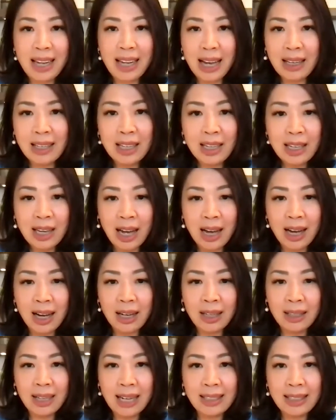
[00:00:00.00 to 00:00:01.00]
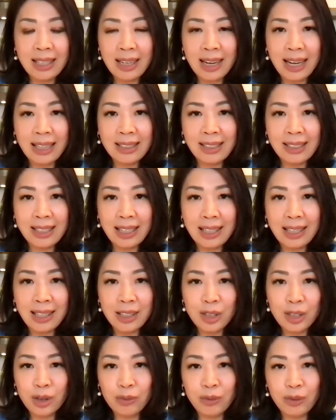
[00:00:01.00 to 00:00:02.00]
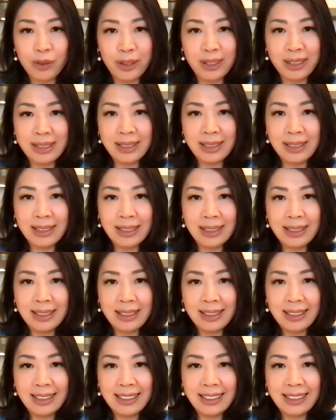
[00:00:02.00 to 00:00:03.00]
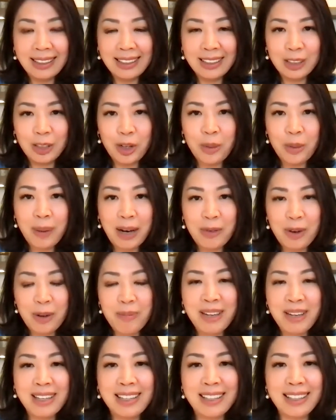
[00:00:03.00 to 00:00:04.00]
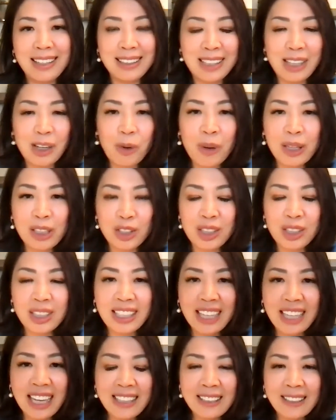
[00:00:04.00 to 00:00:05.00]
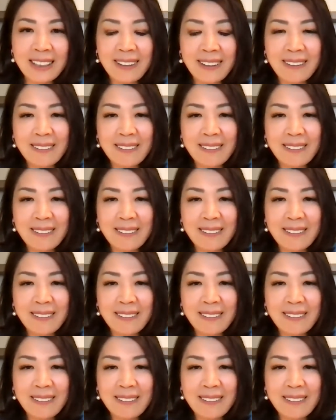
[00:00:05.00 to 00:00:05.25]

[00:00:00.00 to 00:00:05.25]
I think I did not hear your voice. Do you mind repeat the question again?